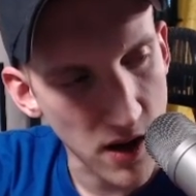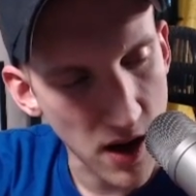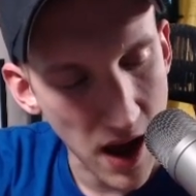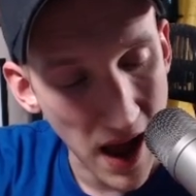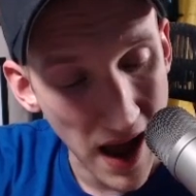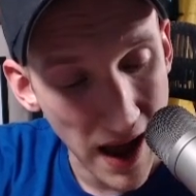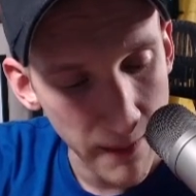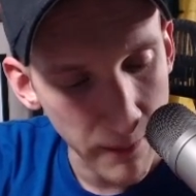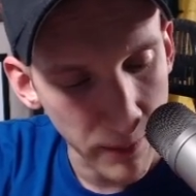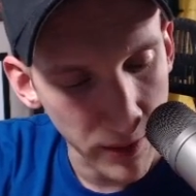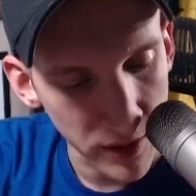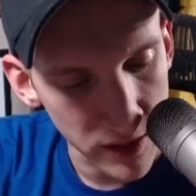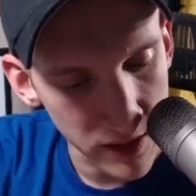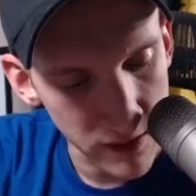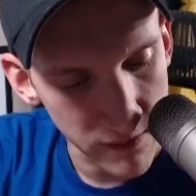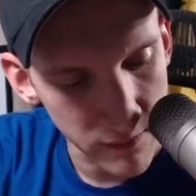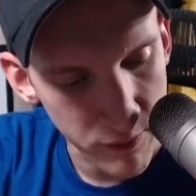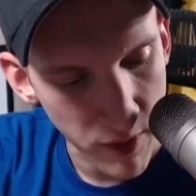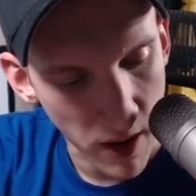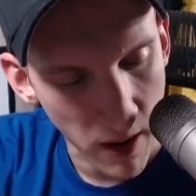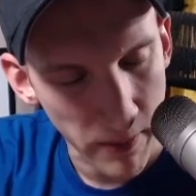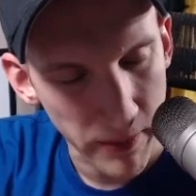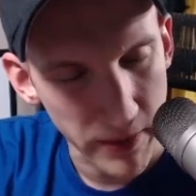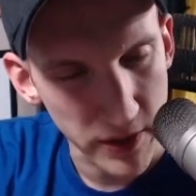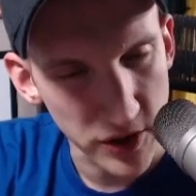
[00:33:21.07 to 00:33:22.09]
I believe
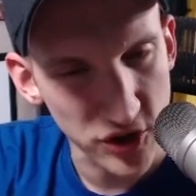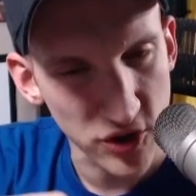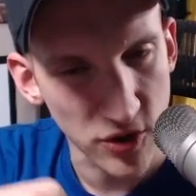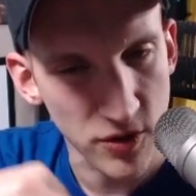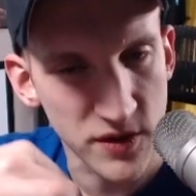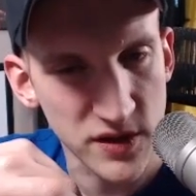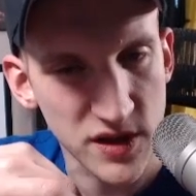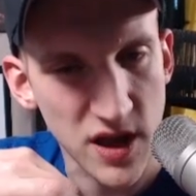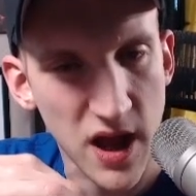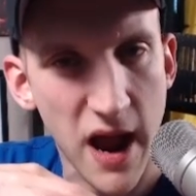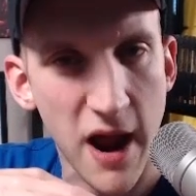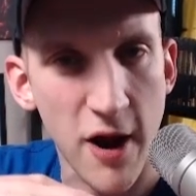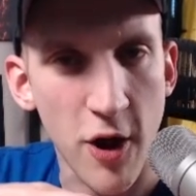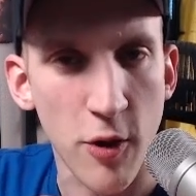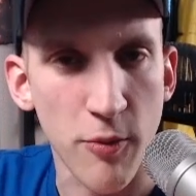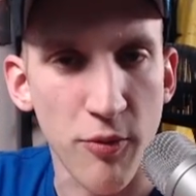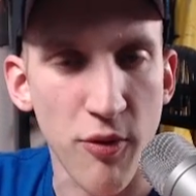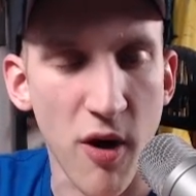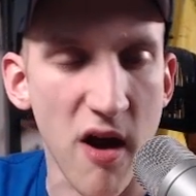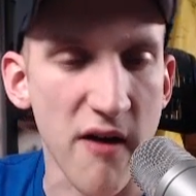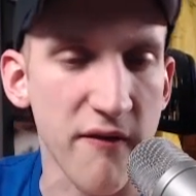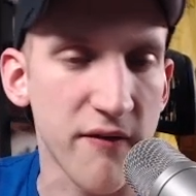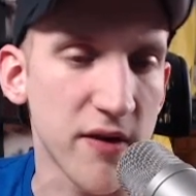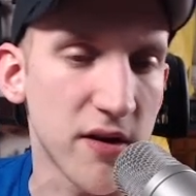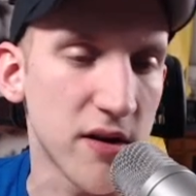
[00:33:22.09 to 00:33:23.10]
probably shows a higher
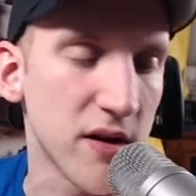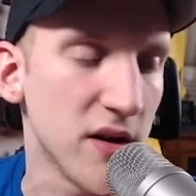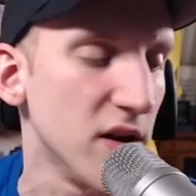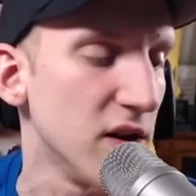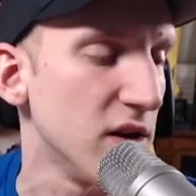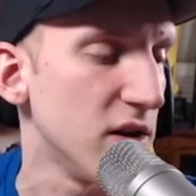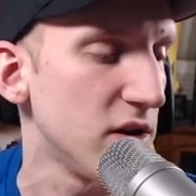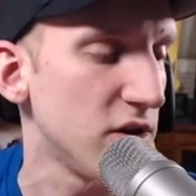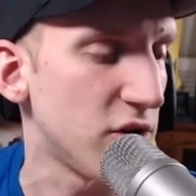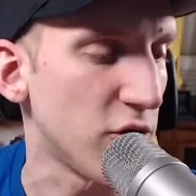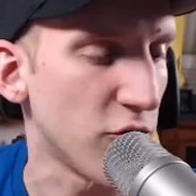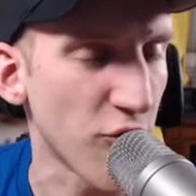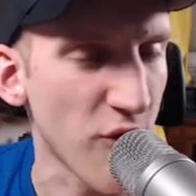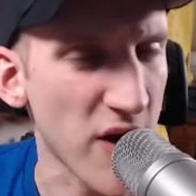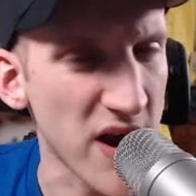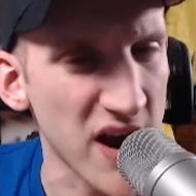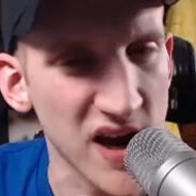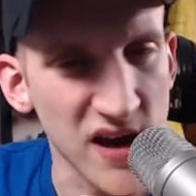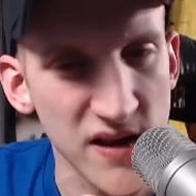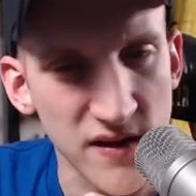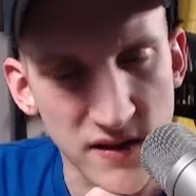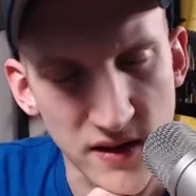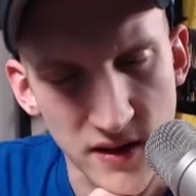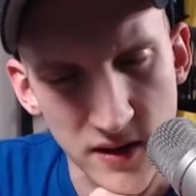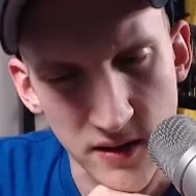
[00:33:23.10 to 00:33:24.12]
profit to
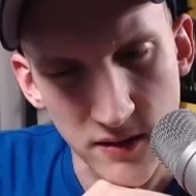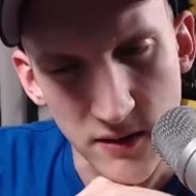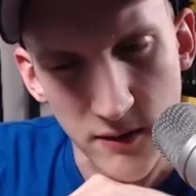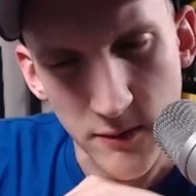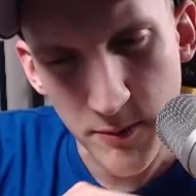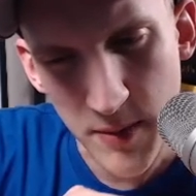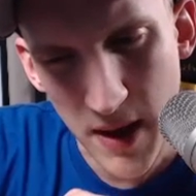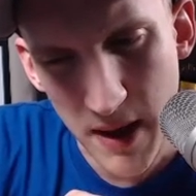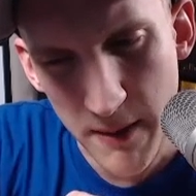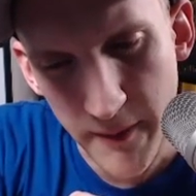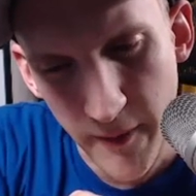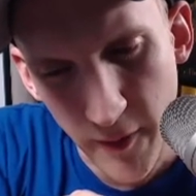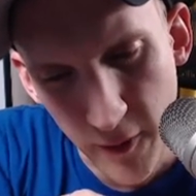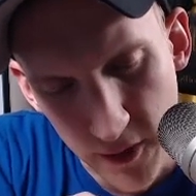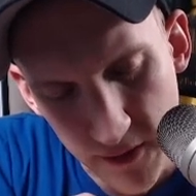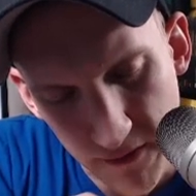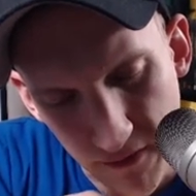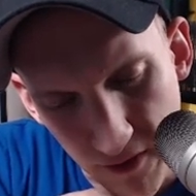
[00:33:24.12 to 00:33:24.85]
raise and bet most